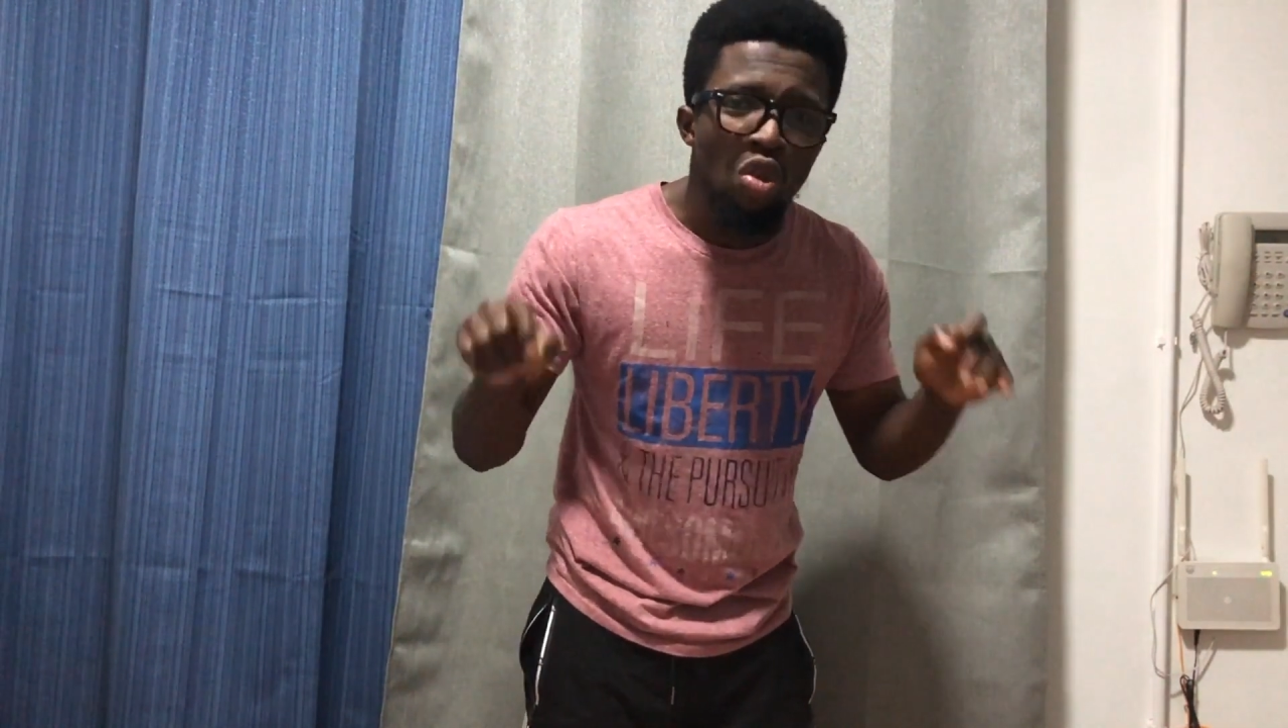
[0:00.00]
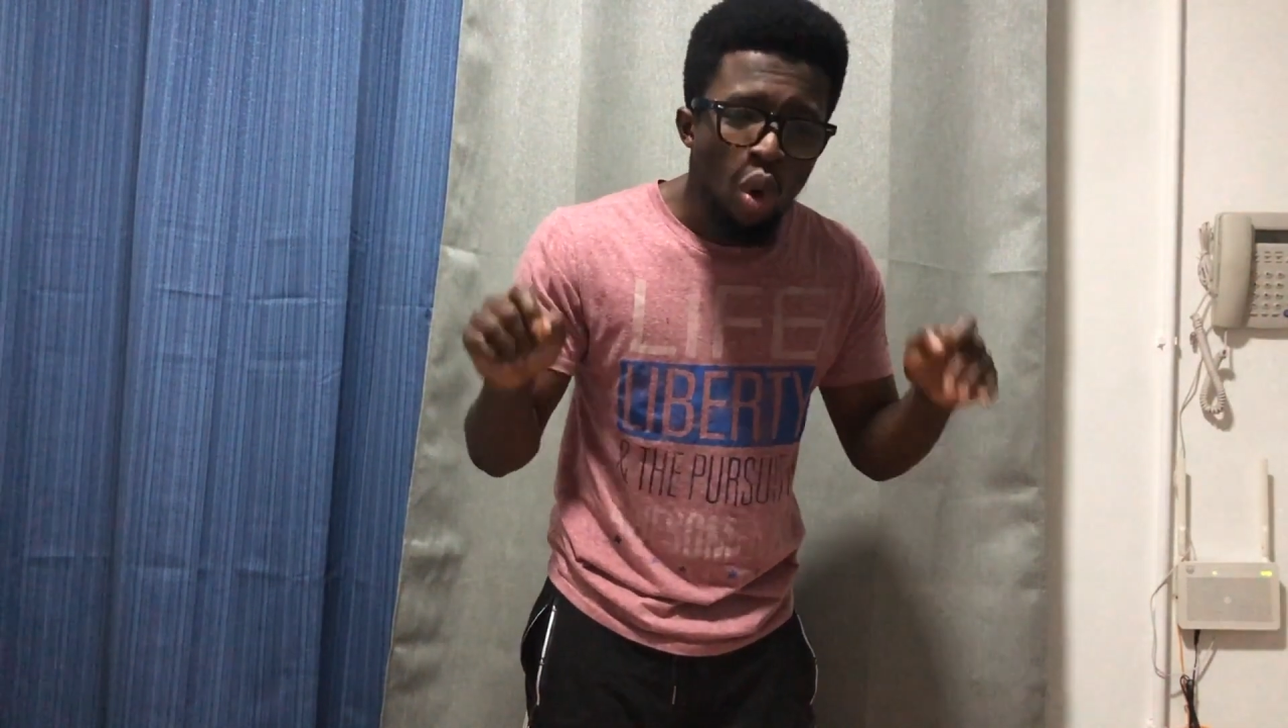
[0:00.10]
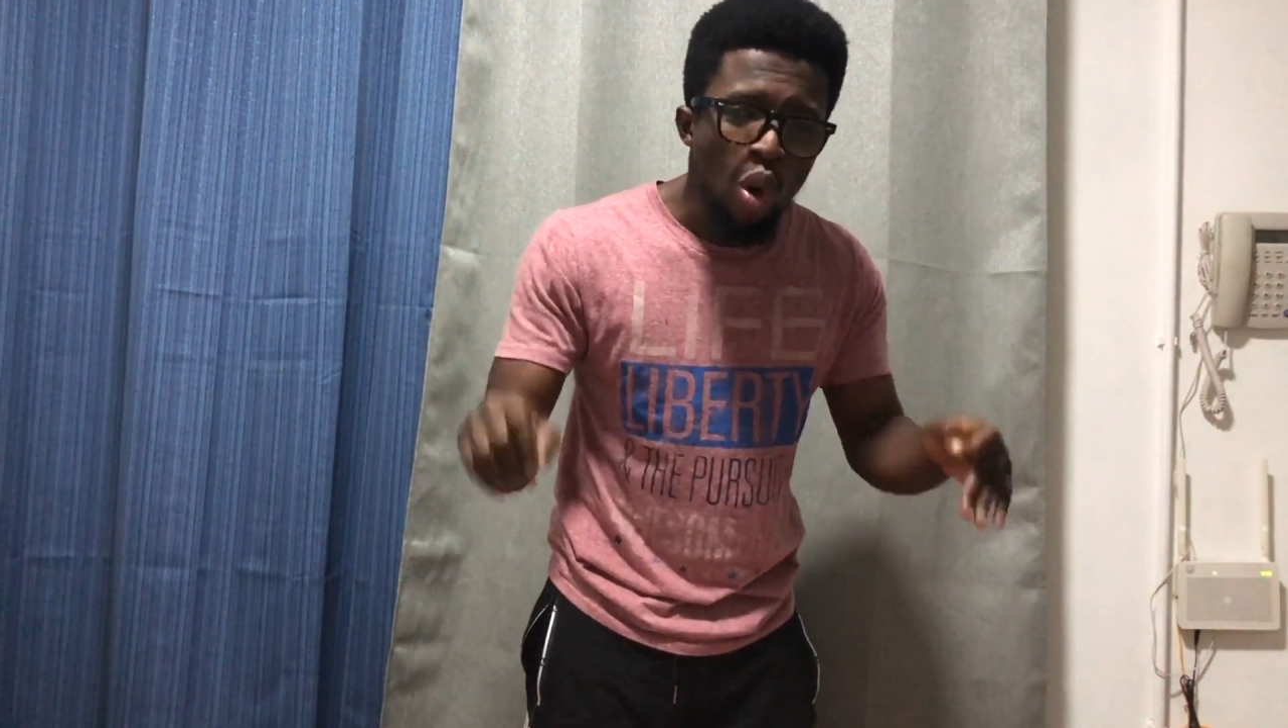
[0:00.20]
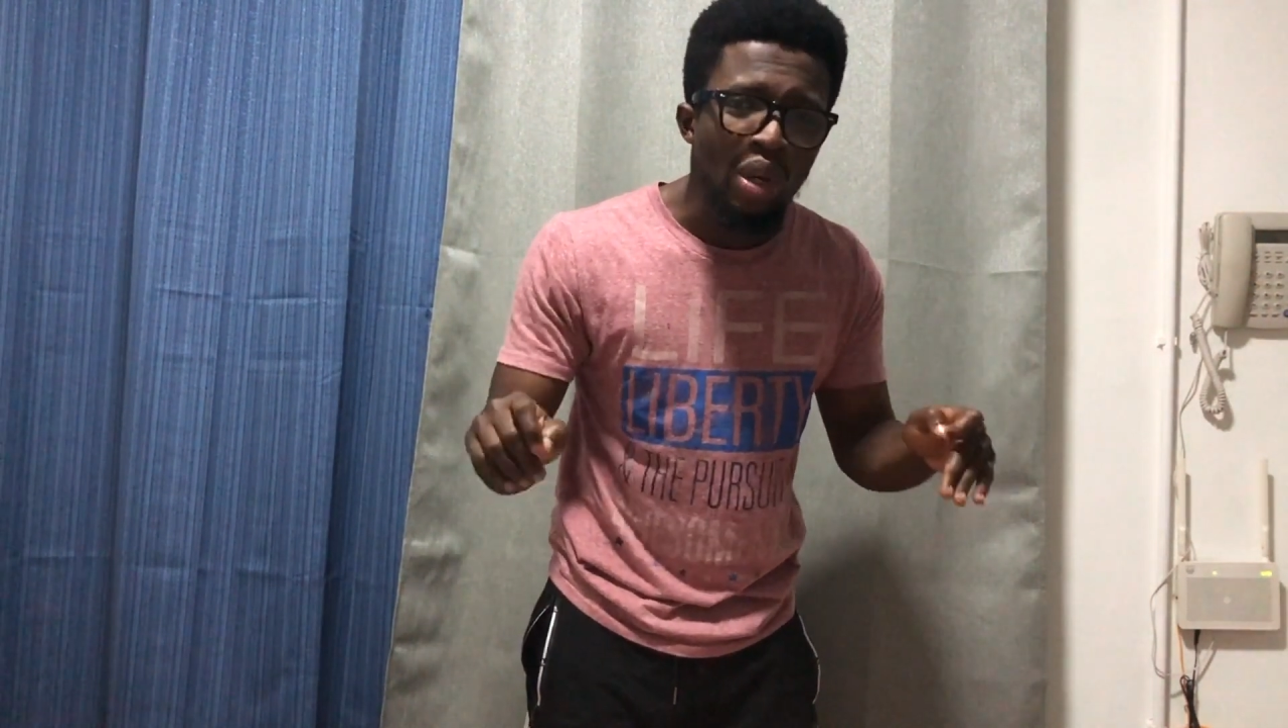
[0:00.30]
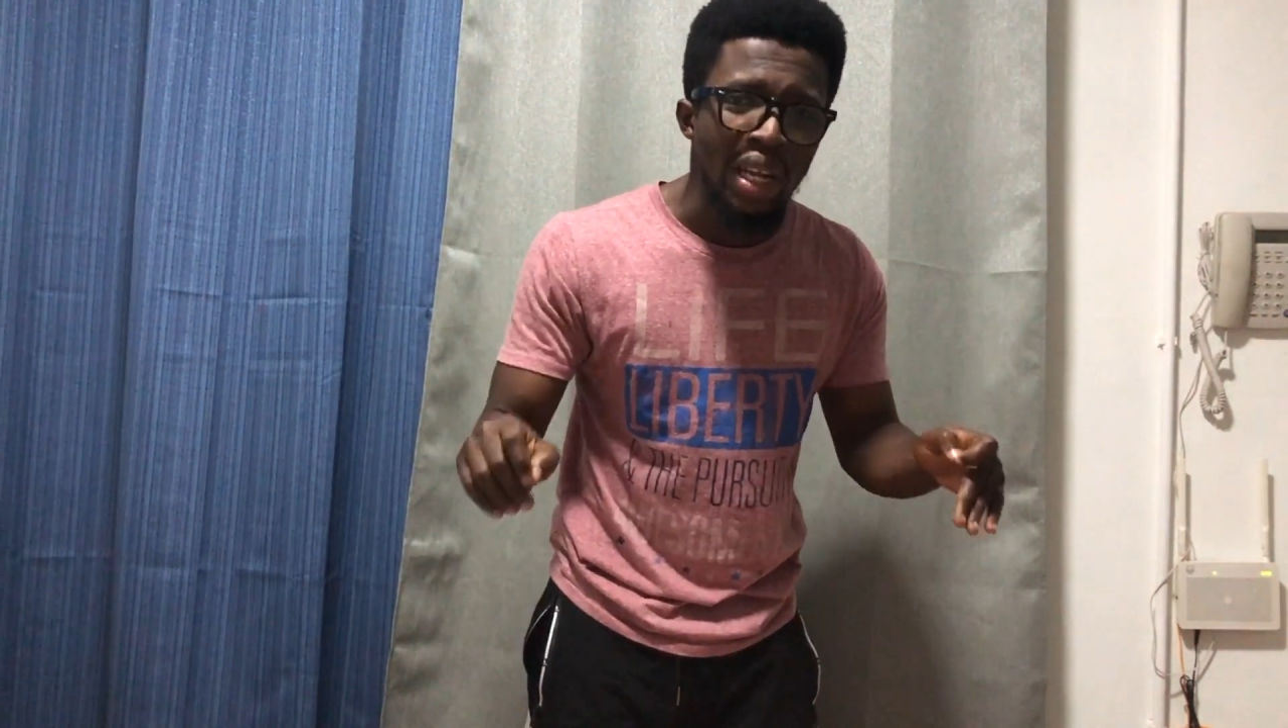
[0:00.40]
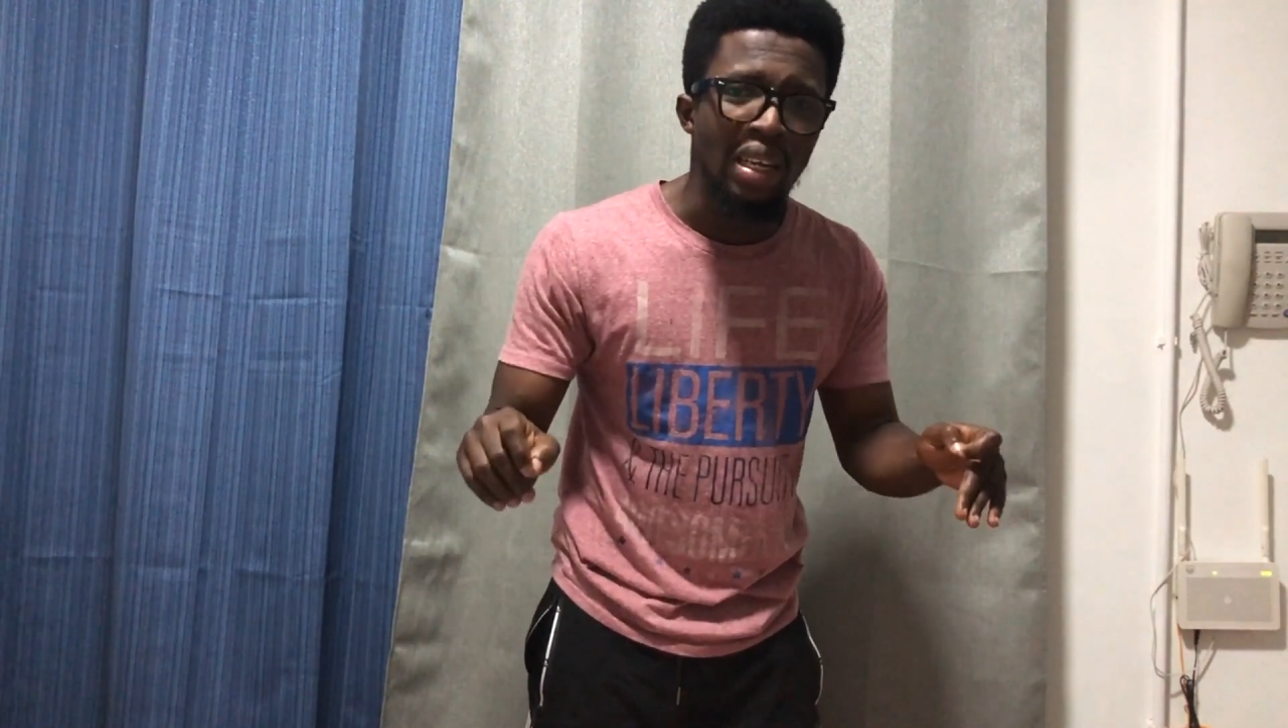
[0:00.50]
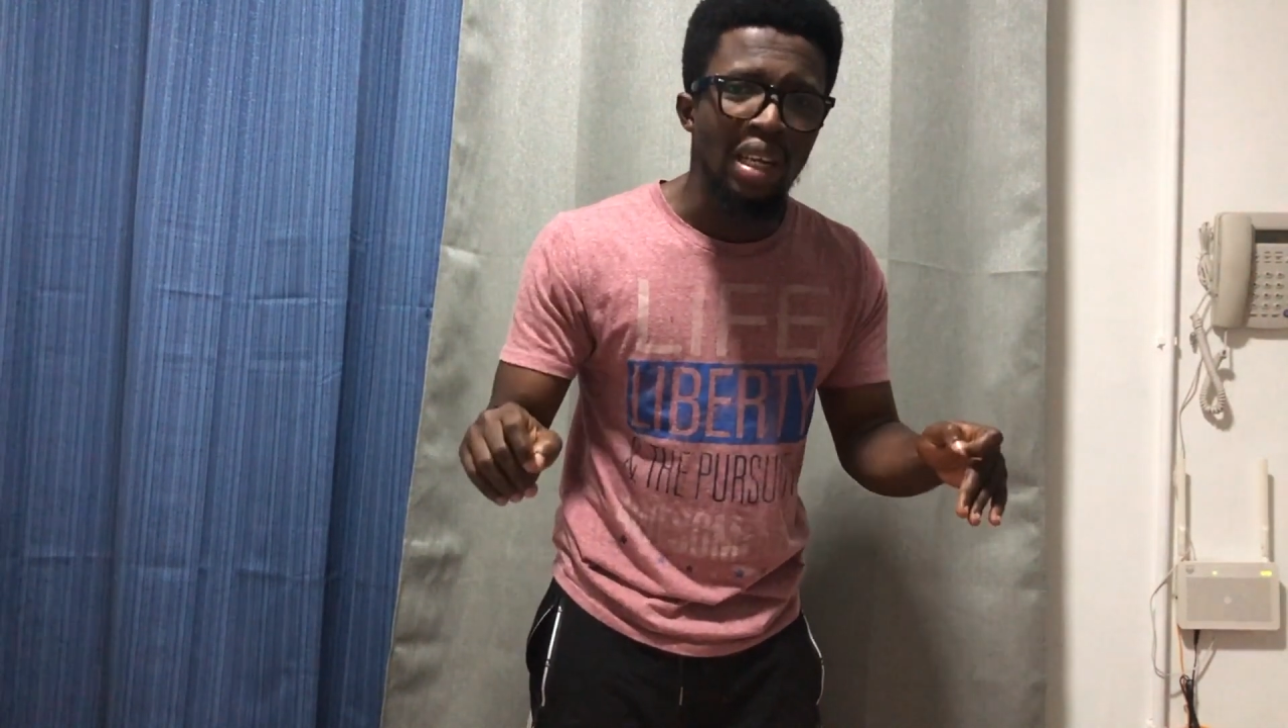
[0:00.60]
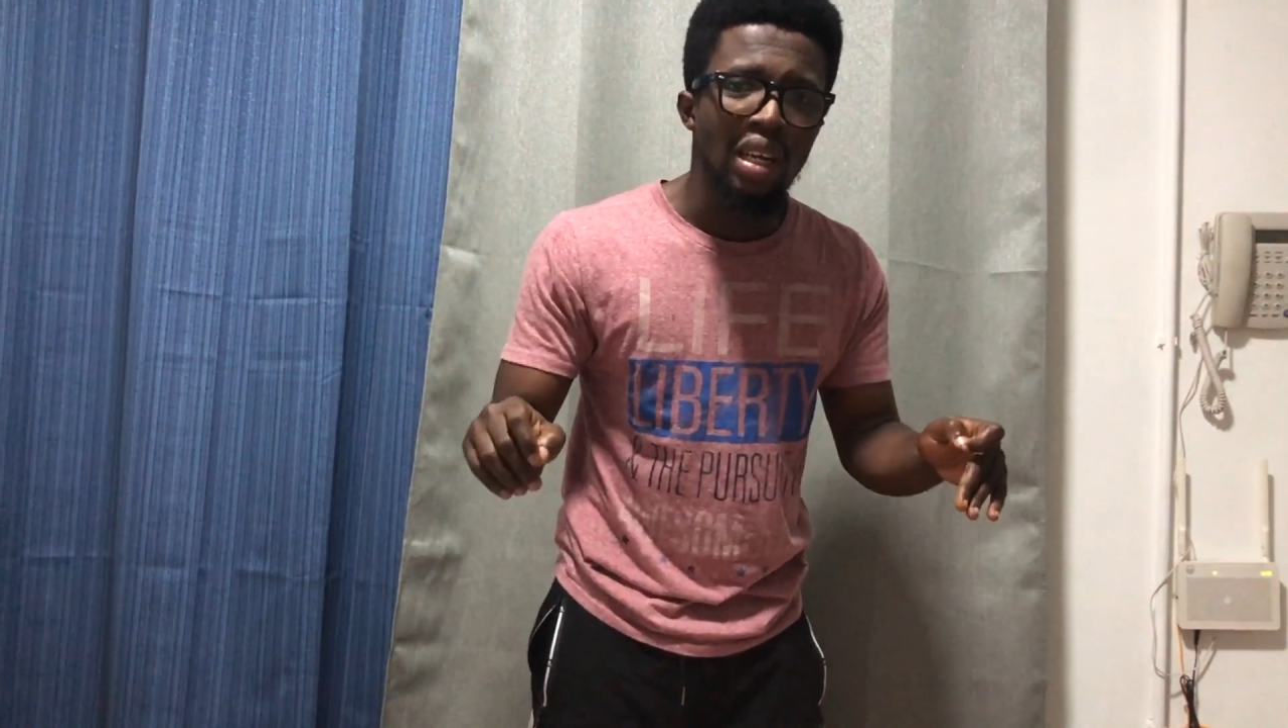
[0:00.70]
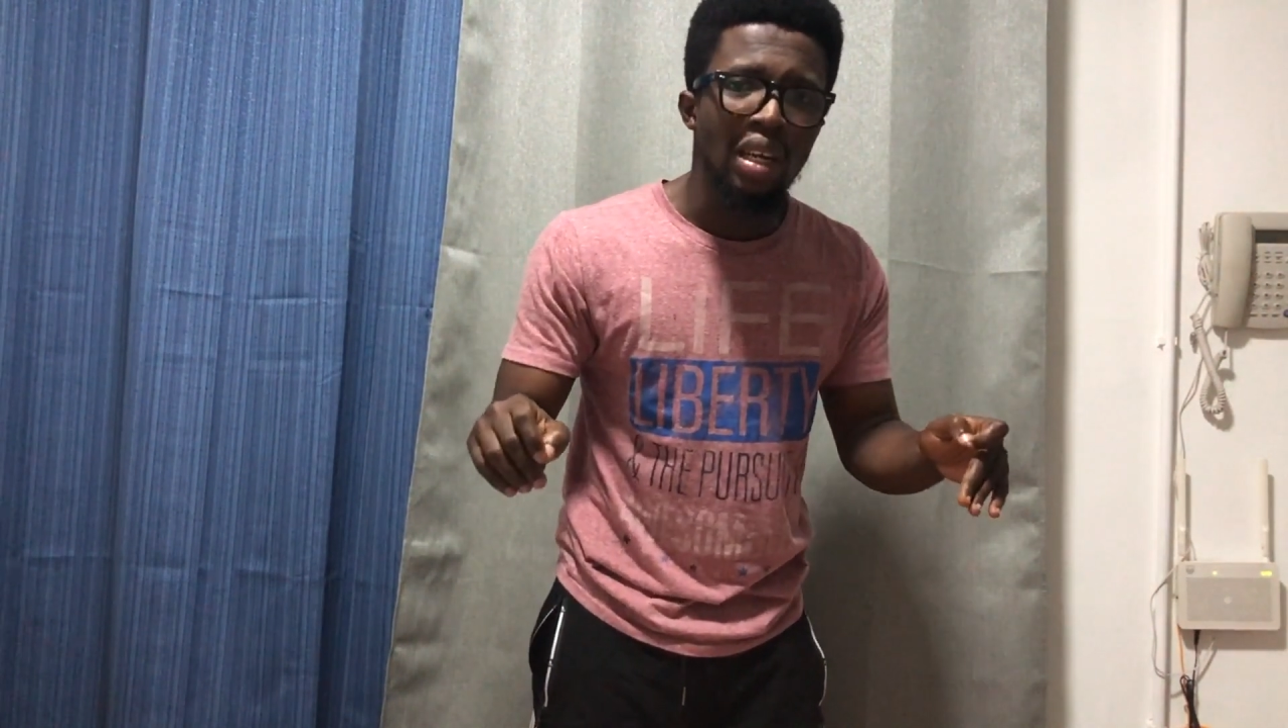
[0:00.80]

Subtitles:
recorded